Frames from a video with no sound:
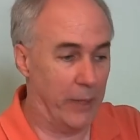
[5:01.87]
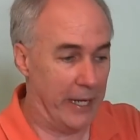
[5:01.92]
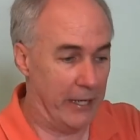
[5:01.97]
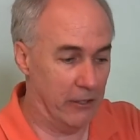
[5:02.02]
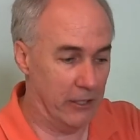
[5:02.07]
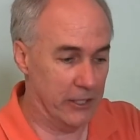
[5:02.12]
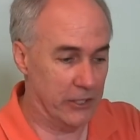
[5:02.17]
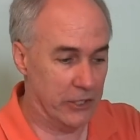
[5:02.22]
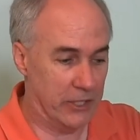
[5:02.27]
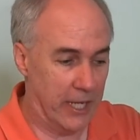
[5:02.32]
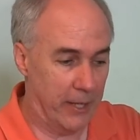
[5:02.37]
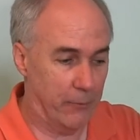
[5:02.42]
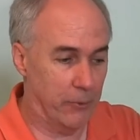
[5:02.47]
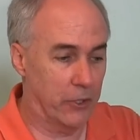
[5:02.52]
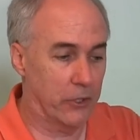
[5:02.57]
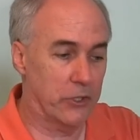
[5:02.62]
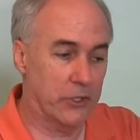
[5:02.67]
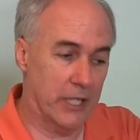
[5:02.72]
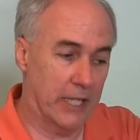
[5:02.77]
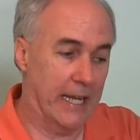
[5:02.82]
wireless
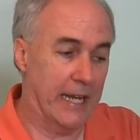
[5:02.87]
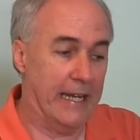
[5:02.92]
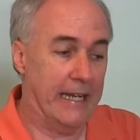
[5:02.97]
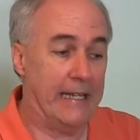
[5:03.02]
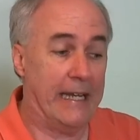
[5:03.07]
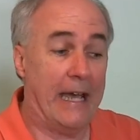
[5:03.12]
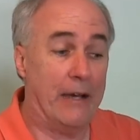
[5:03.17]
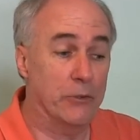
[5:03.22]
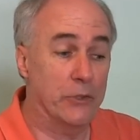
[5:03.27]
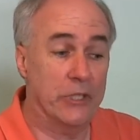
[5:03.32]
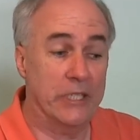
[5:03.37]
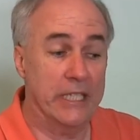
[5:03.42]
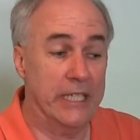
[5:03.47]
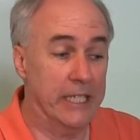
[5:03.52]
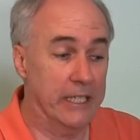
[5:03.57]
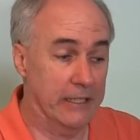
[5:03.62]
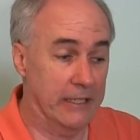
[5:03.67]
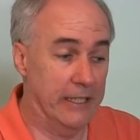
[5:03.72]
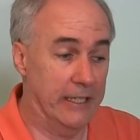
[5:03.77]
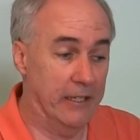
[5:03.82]
networks, and I now
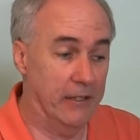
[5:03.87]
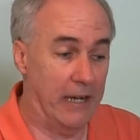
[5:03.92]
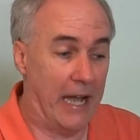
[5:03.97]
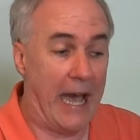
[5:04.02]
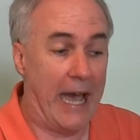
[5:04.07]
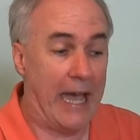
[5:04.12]
see it there,